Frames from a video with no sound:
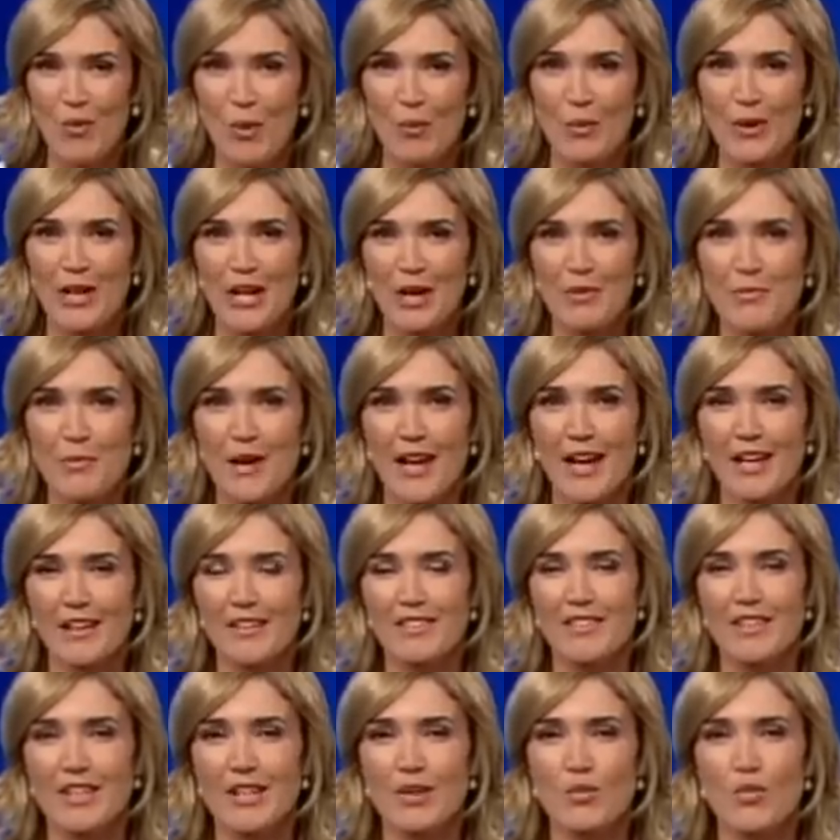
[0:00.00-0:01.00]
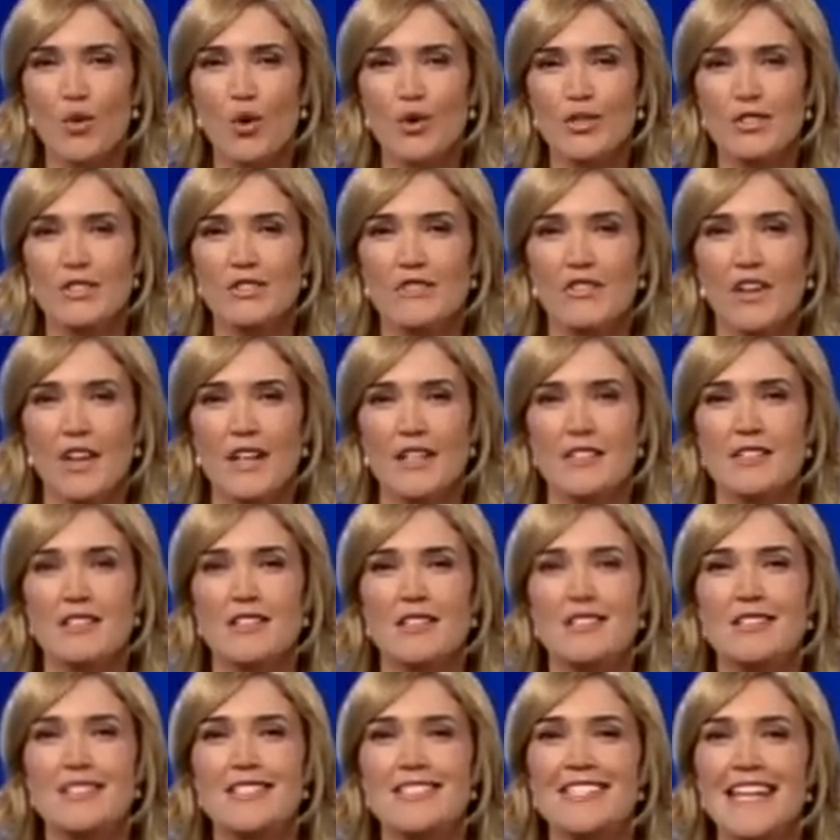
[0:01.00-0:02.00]
When we come back, the water
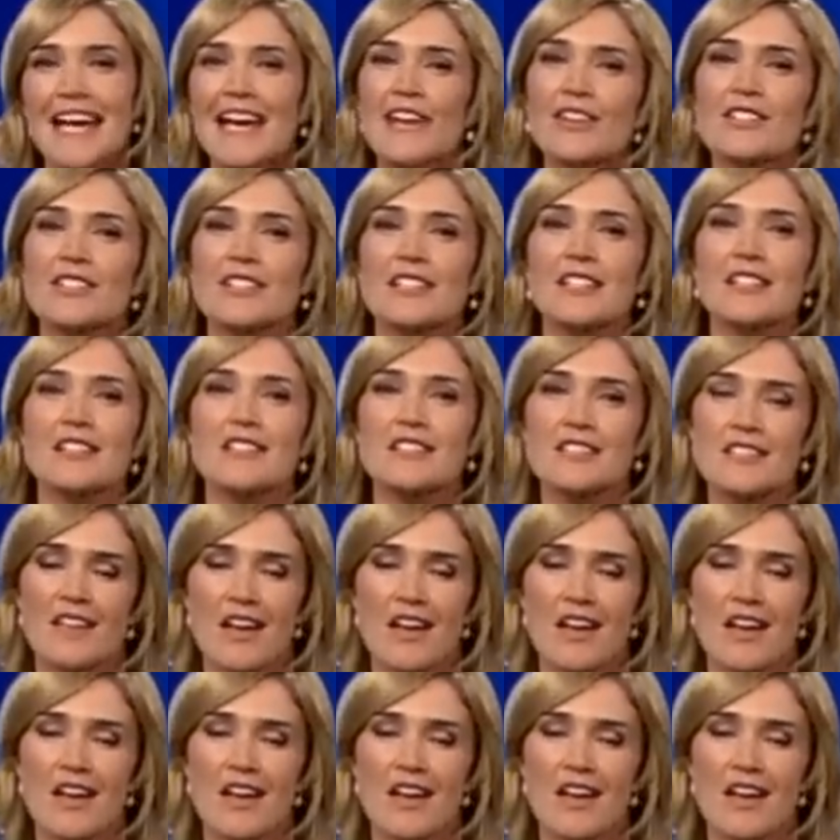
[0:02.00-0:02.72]
device astounding